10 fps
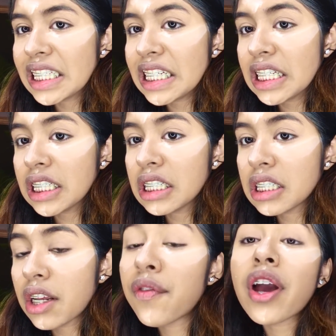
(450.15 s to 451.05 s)
yeah.
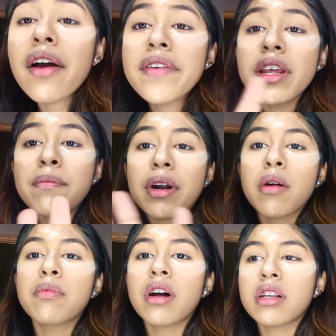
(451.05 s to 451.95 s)
If you have any
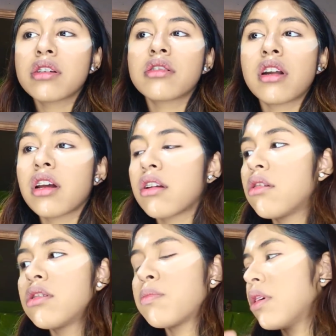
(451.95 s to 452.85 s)
brow products that I could
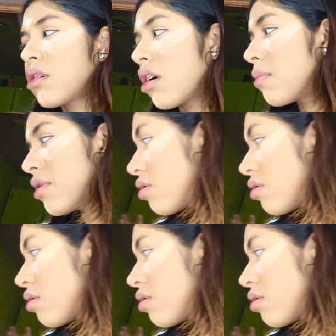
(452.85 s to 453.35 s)
use, please comment